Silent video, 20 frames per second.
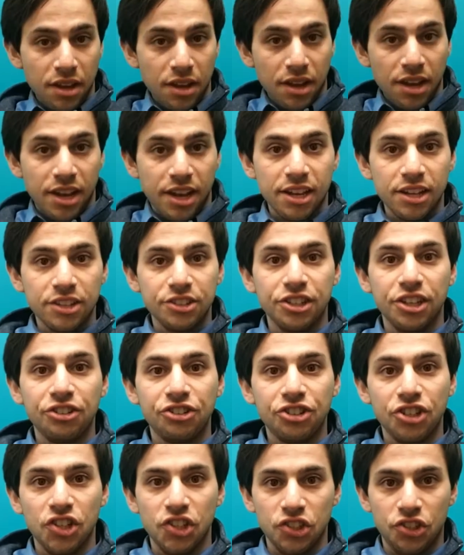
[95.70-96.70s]
In
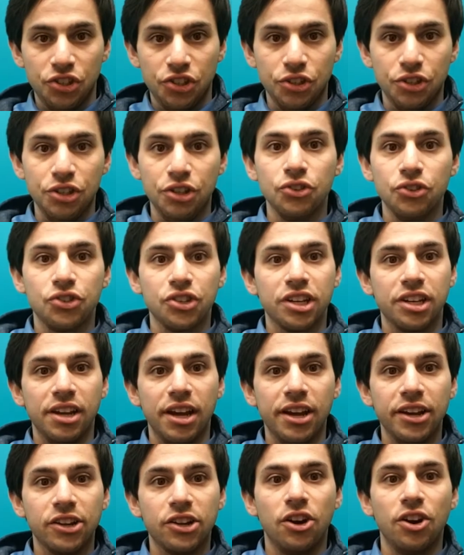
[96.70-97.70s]
addition to using a
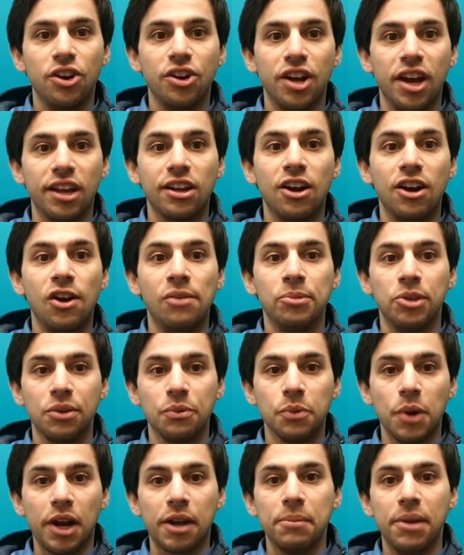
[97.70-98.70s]
night guard, I commonly
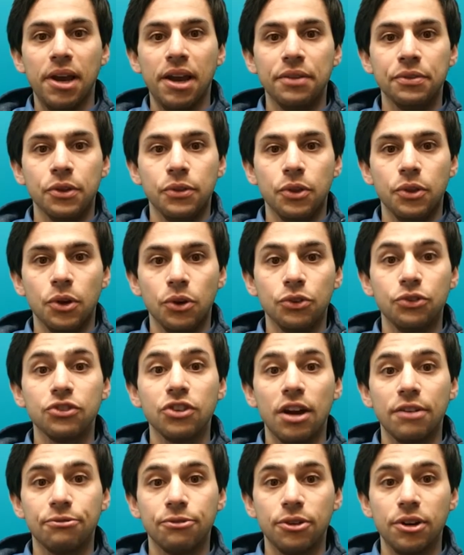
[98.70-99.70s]
recommend that those
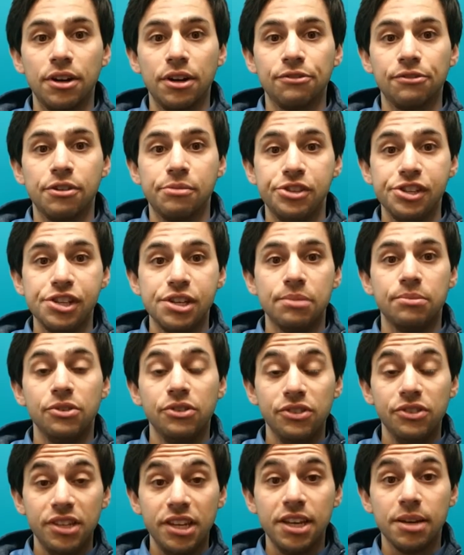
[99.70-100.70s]
suffering from
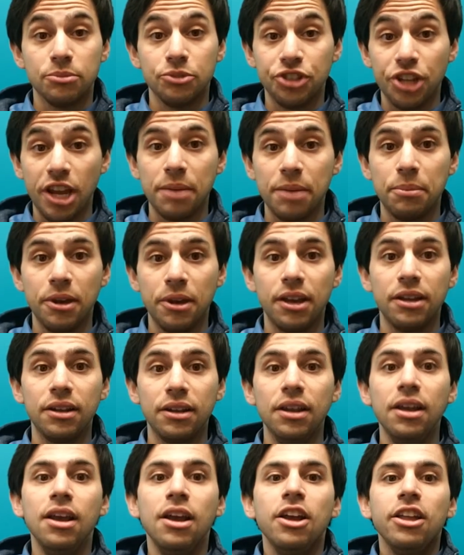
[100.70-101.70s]
TMJ pain
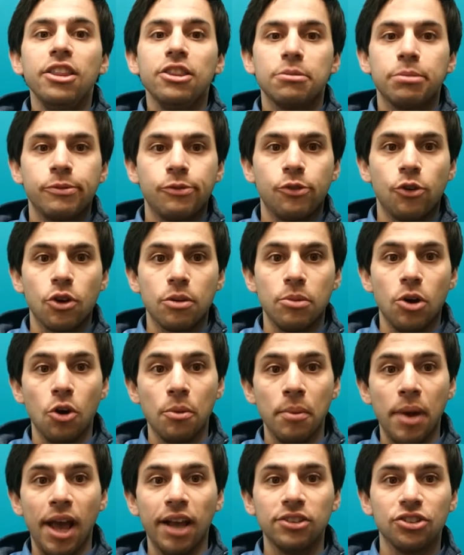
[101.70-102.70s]
to perform home
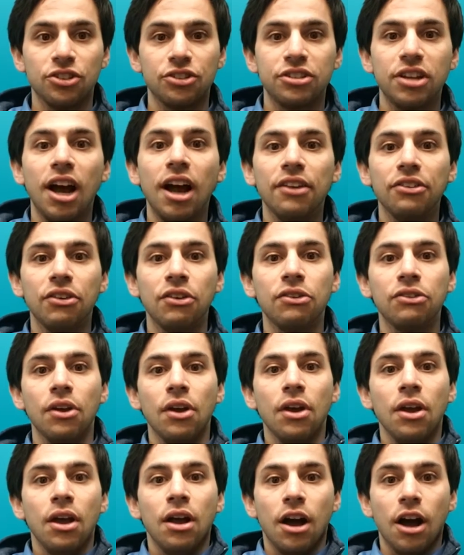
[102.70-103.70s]
exercises.
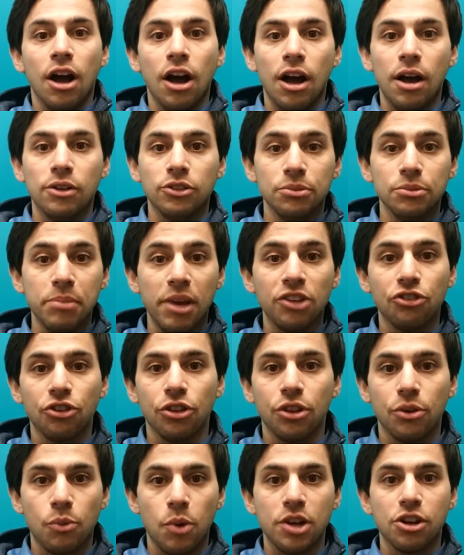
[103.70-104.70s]
Make sure that
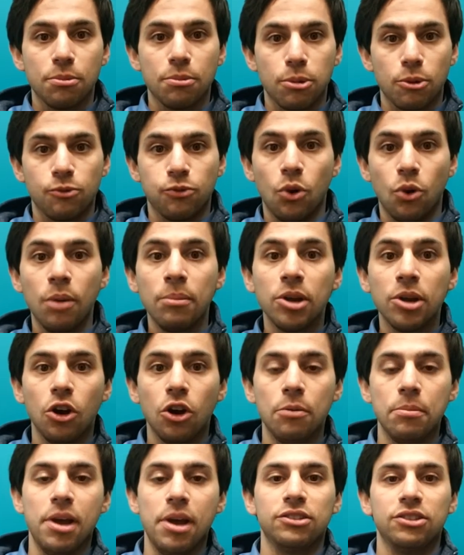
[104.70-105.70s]
when you're performing
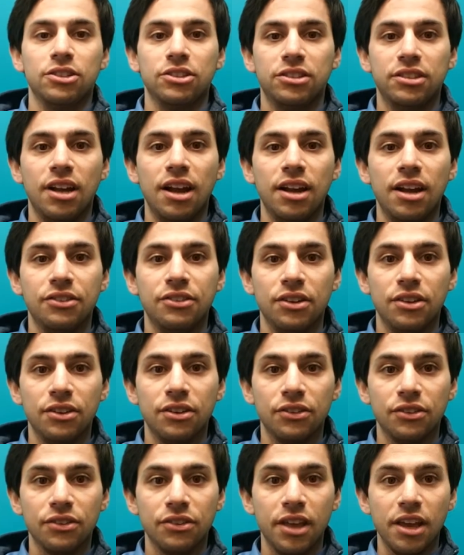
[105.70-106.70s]
home
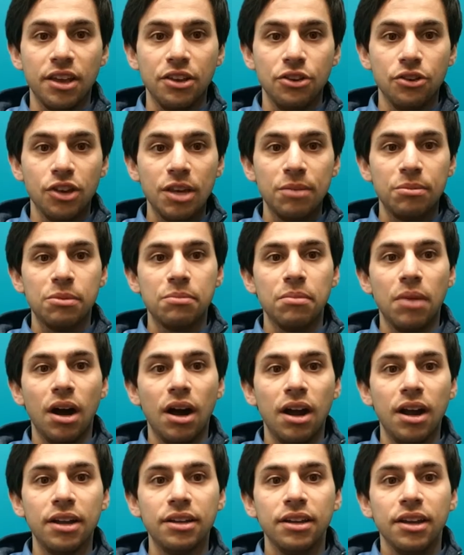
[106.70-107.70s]
exercises that you keep in
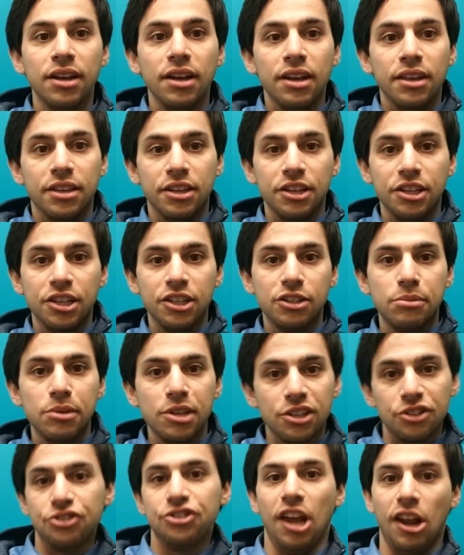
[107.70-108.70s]
mind that you need to be
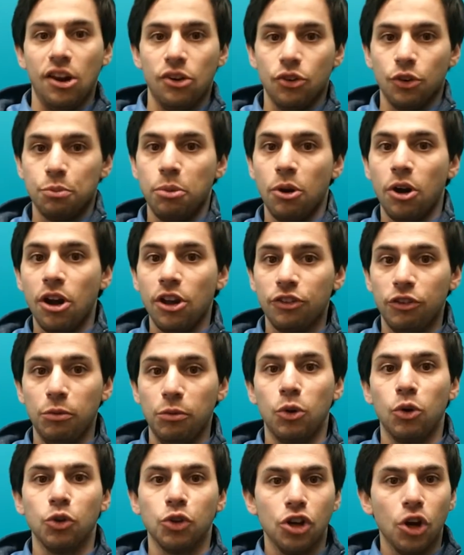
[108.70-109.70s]
as gentle as
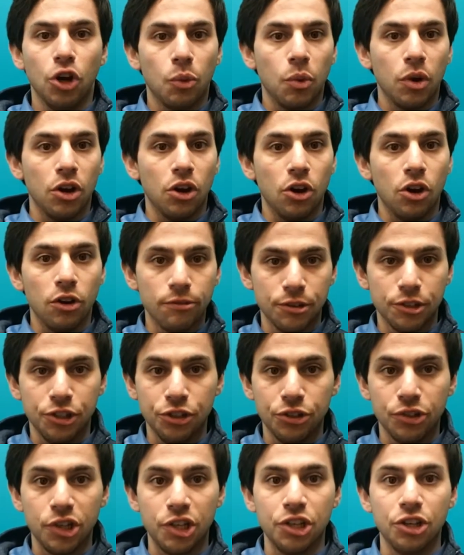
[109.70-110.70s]
possible. You don't want to
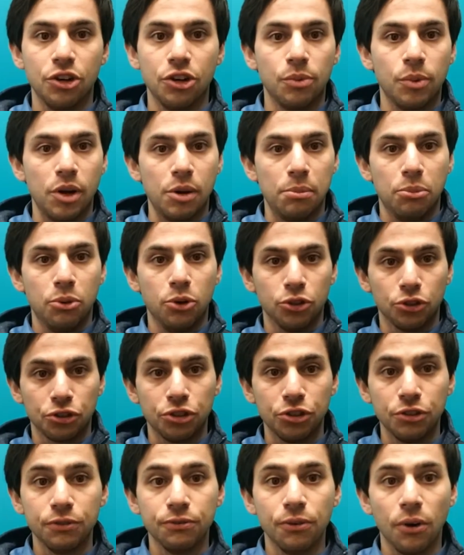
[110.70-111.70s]
overdo it. You don't want to push too
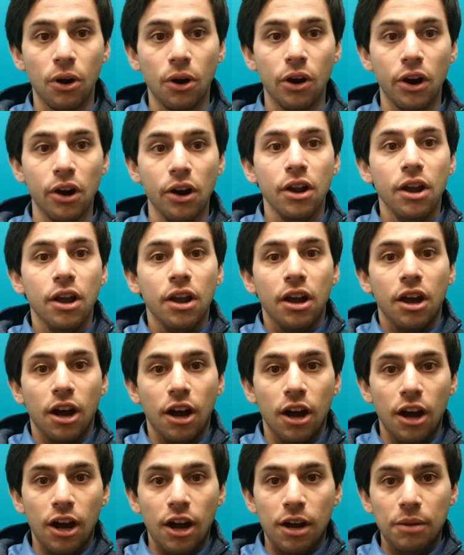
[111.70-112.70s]
far.
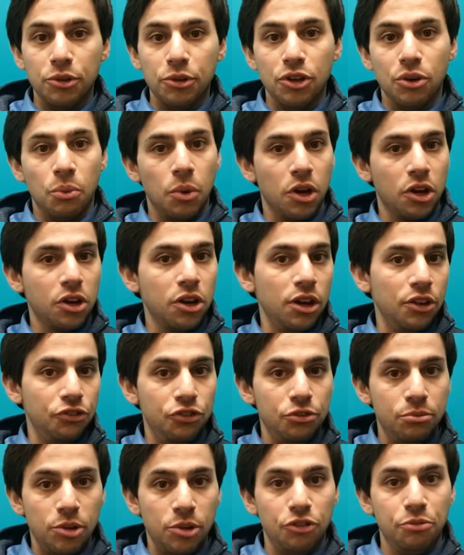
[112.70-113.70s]
You don't want to cause too
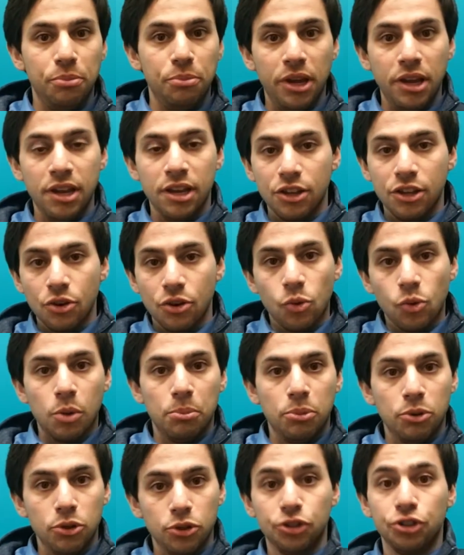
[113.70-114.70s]
much pain. You don't want to
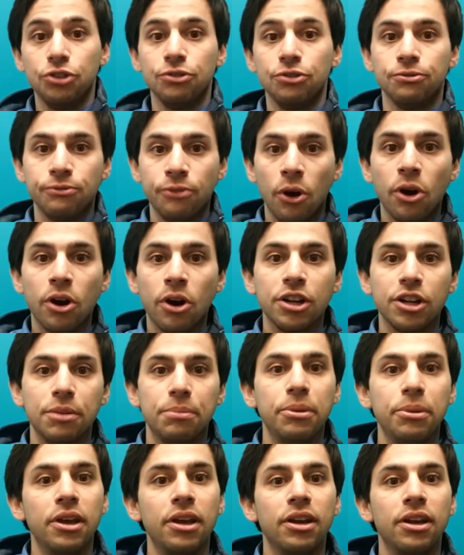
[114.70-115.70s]
push too far into
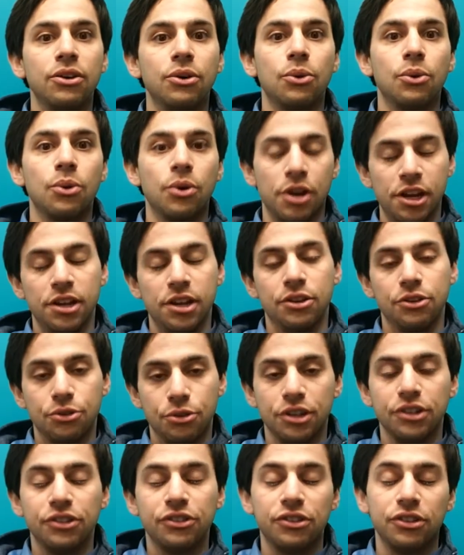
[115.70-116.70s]
pain or
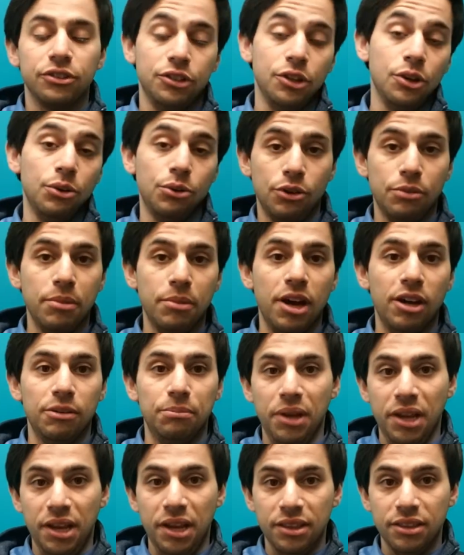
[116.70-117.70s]
increase the total amount of
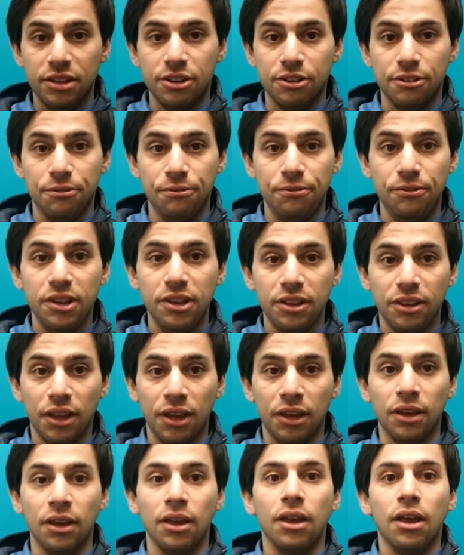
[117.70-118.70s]
pain that you're
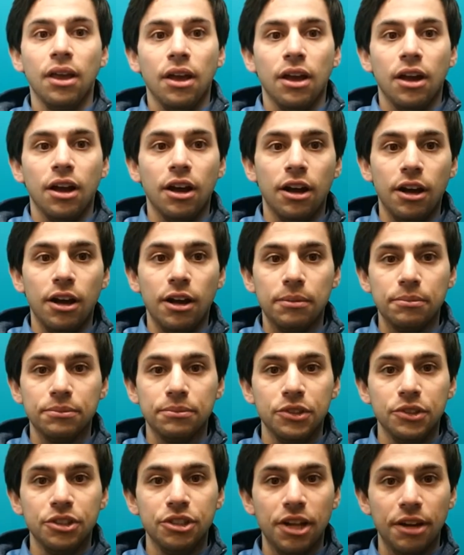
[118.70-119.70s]
feeling.
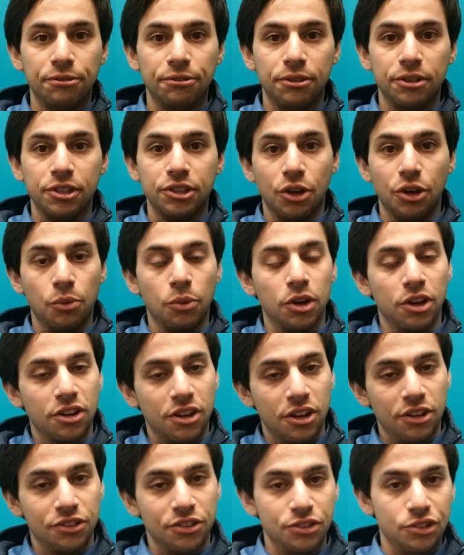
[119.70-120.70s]
You definitely don't want to
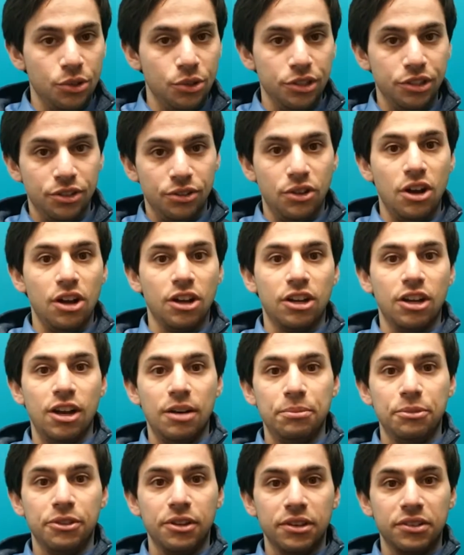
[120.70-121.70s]
cause the joint to lock
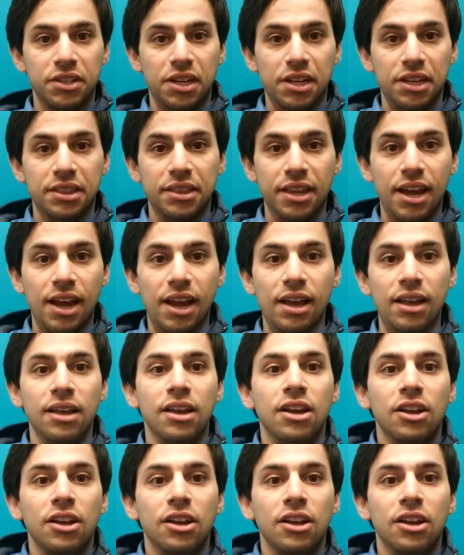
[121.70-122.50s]
up, things like that.